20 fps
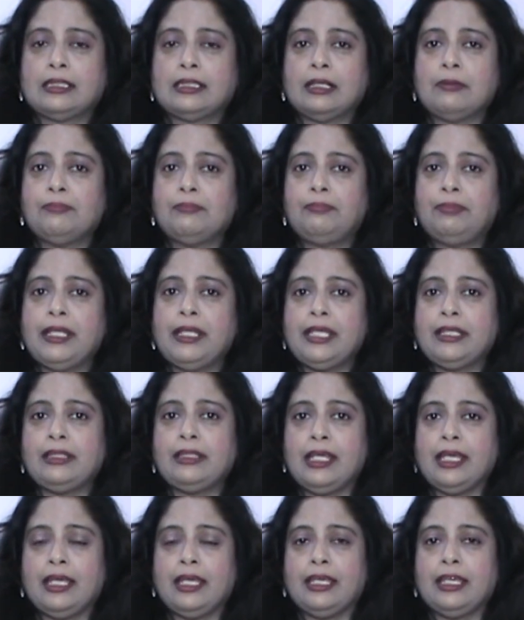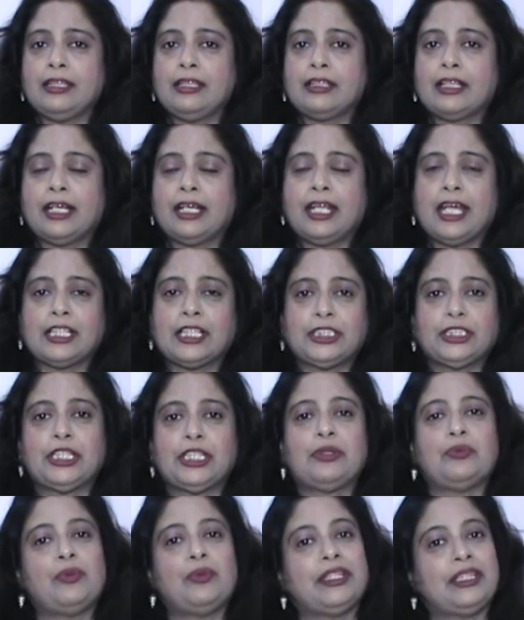completely in
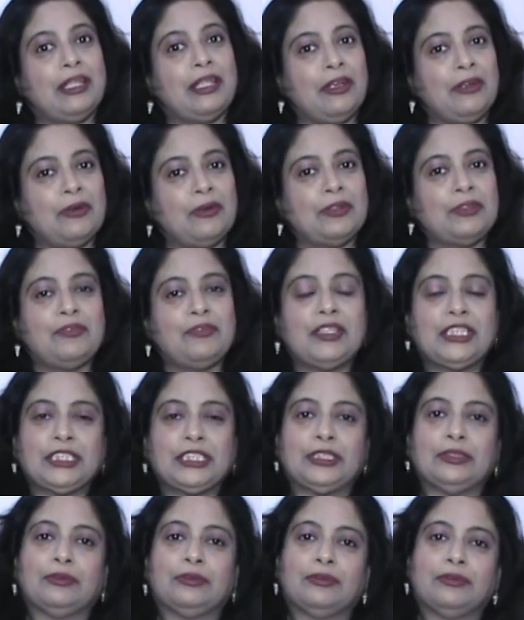connection with Lord Vishnu.